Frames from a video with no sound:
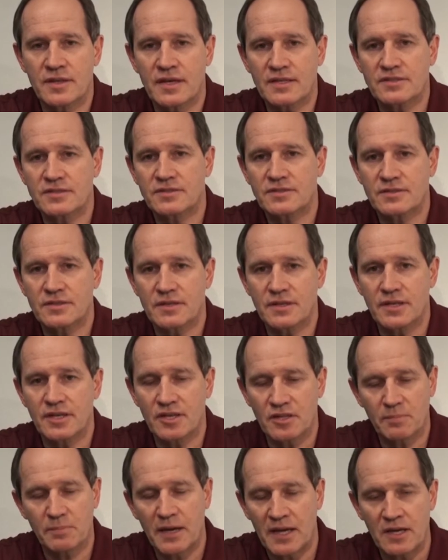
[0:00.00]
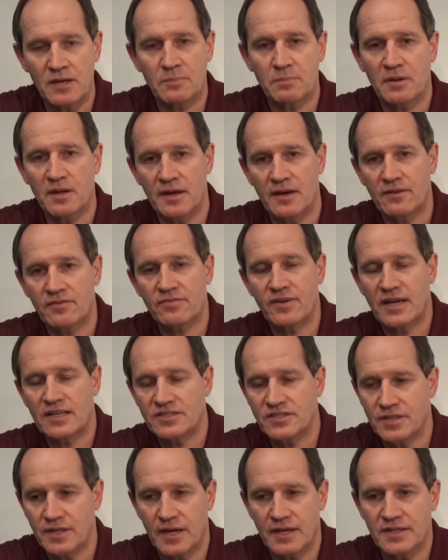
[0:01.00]
and that's uh, heel pain or plantar
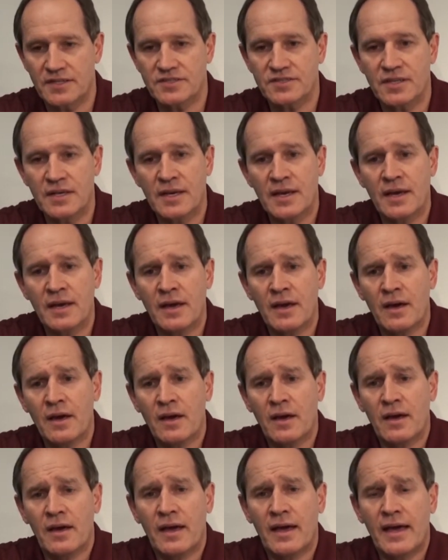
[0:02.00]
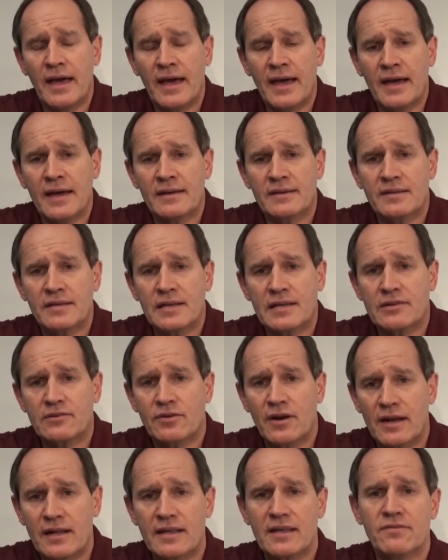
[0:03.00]
fasciitis, and
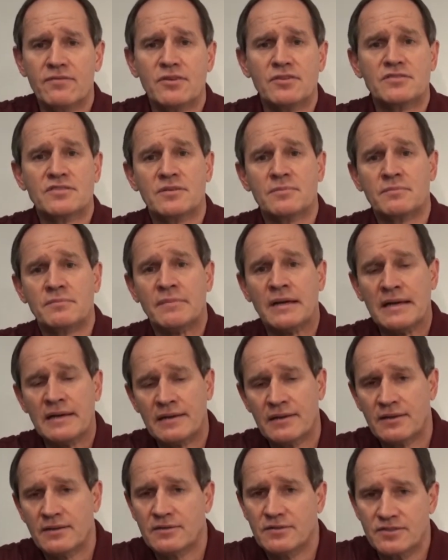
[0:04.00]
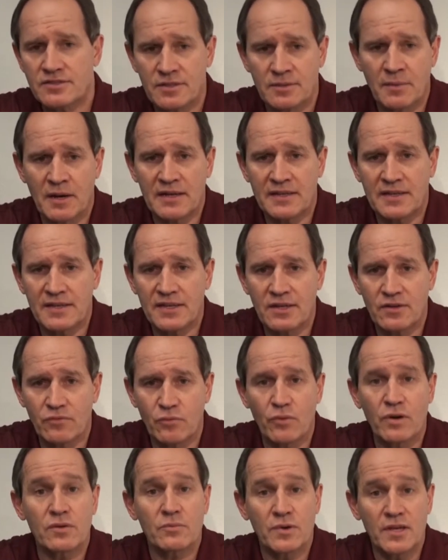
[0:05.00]
try to give you some some idea
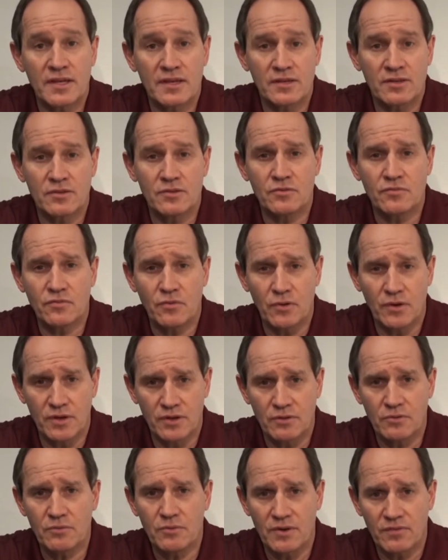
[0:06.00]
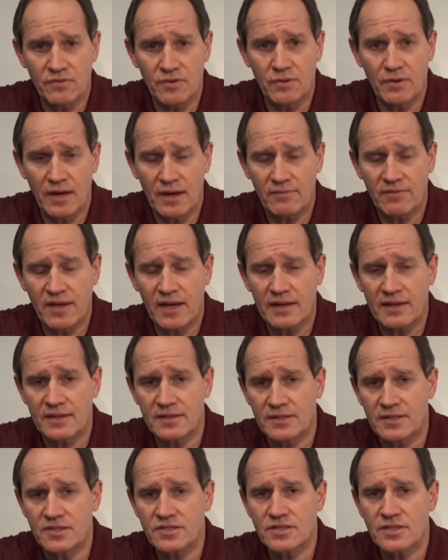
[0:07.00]
of what we can do for you if you have that
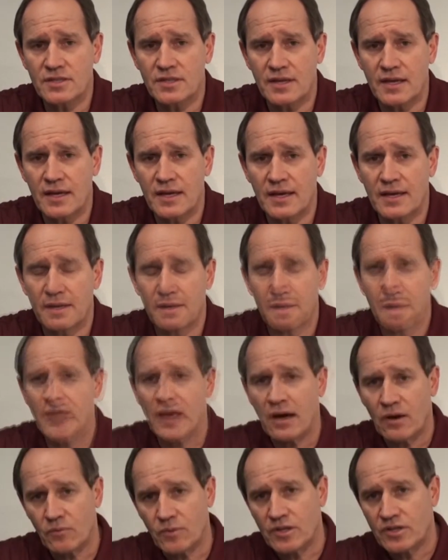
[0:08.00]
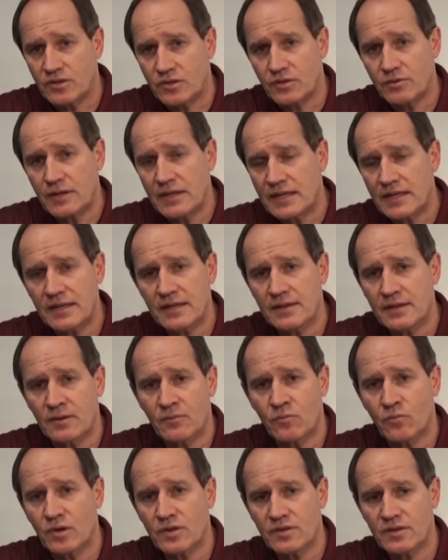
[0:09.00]
condition and how we treat it
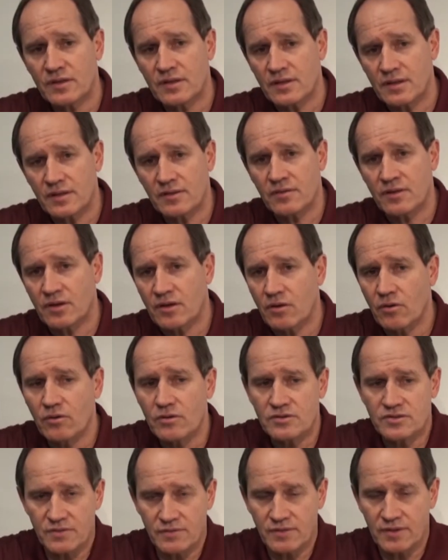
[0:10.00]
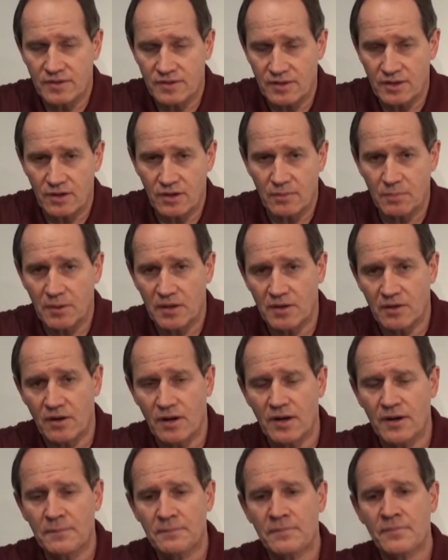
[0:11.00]
and what the, the goals of the therapy
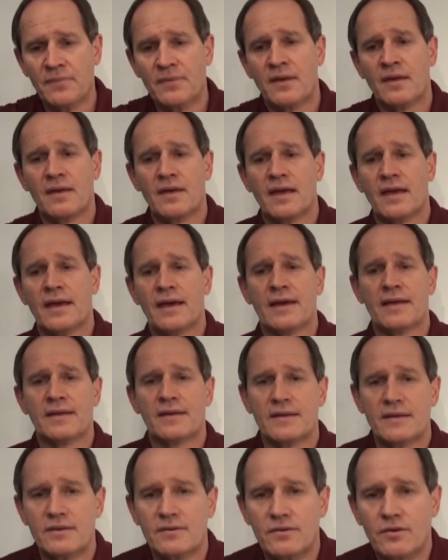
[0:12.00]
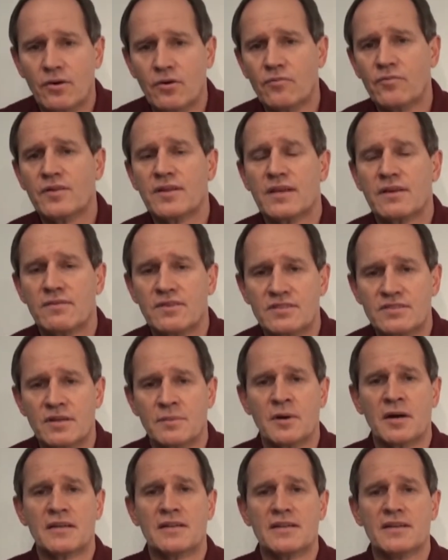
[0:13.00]
are, and hopefully give you
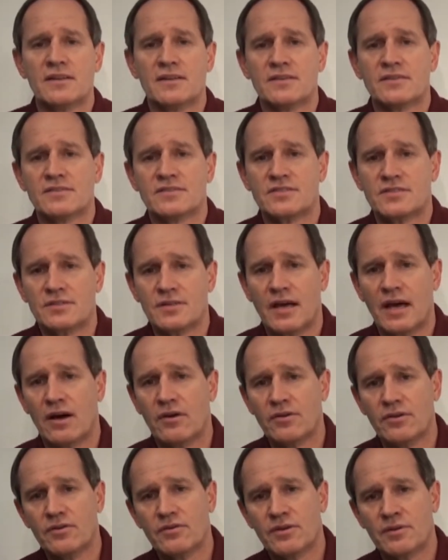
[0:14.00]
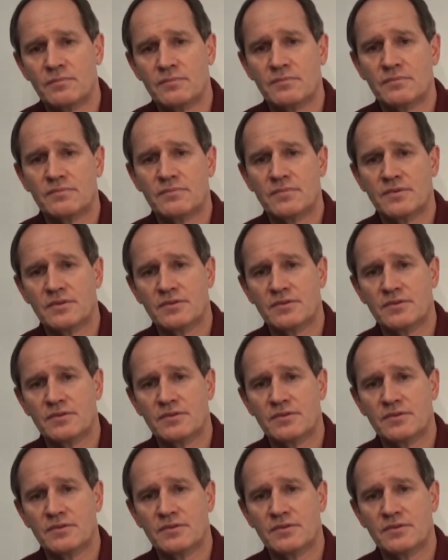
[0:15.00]
some ideas to how you can